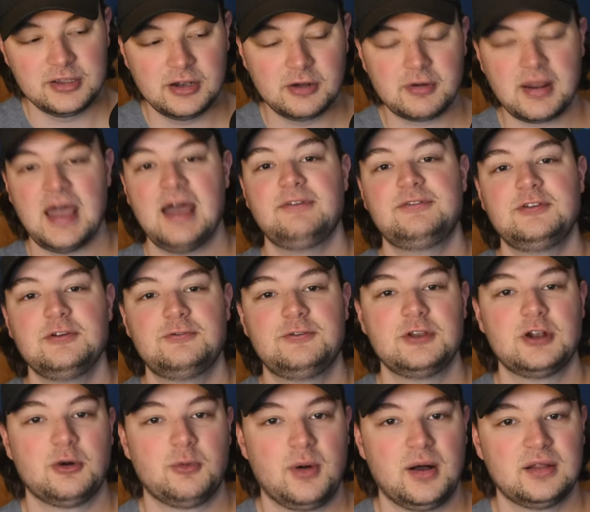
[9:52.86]
You don't have to if
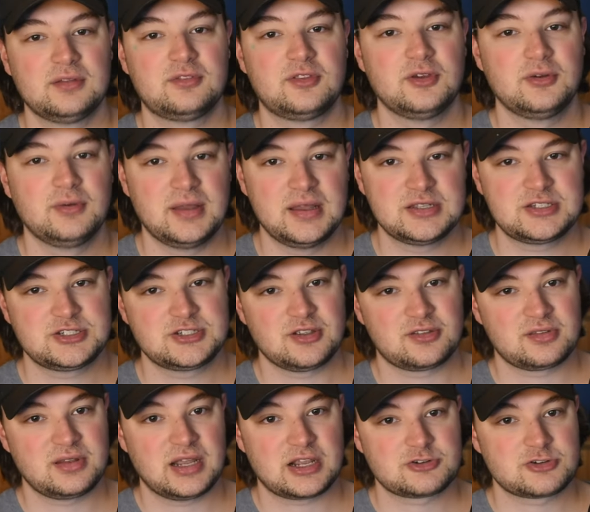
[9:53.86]
you don't want to, it's
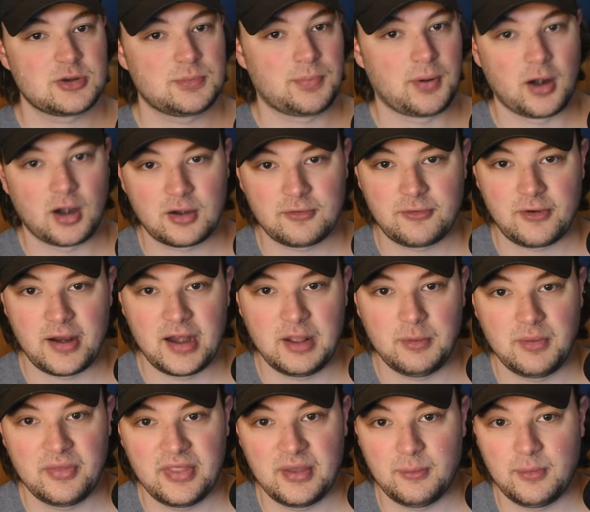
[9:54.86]
just an extra perk for
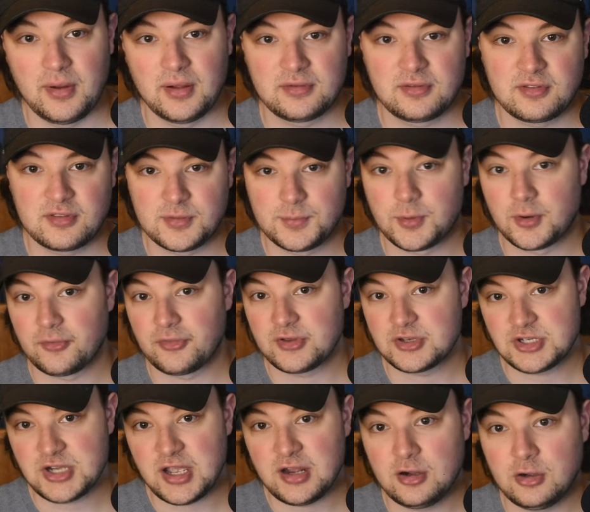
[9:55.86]
anyone that wants to support the
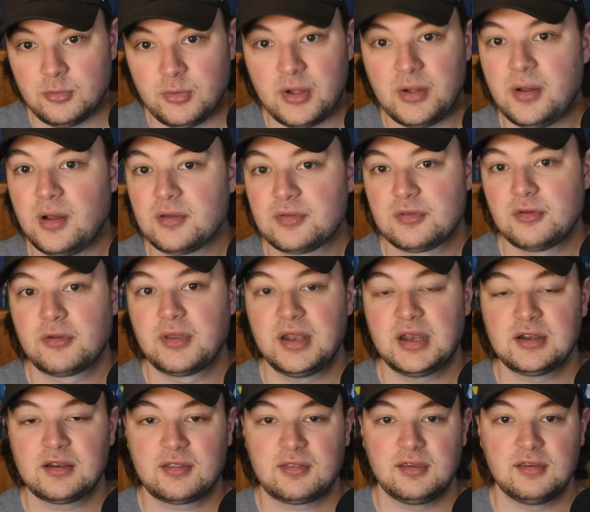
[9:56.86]
channel while also
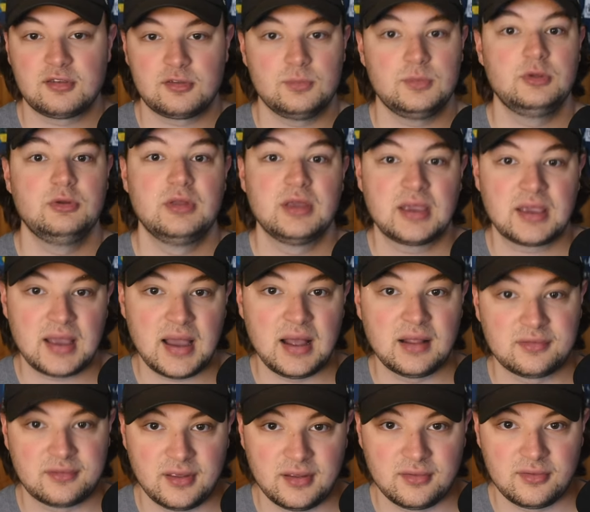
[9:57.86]
getting to see some unique
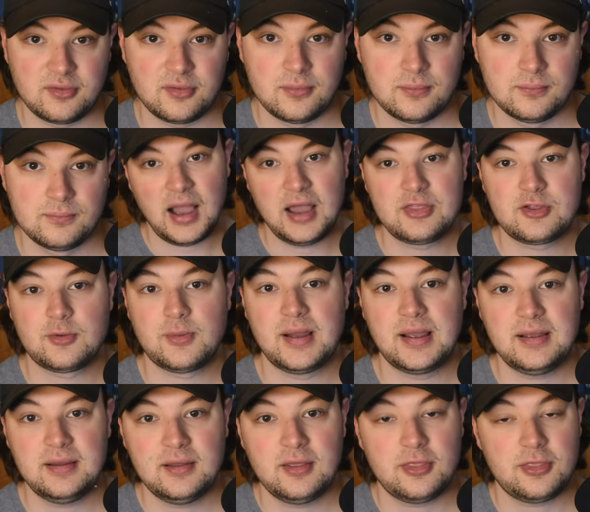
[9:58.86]
content. Either
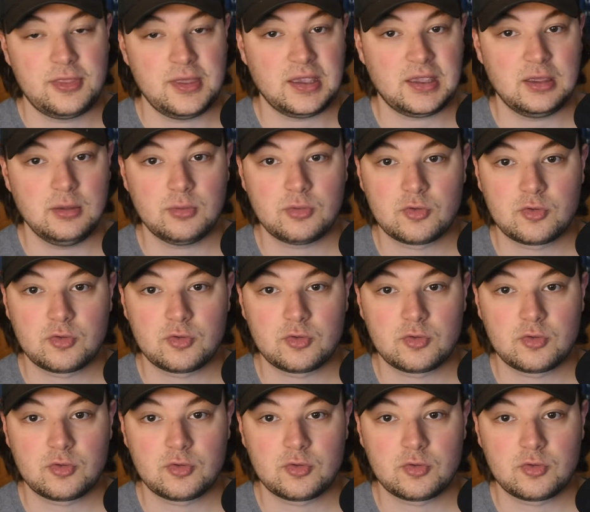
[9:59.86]
way, thank you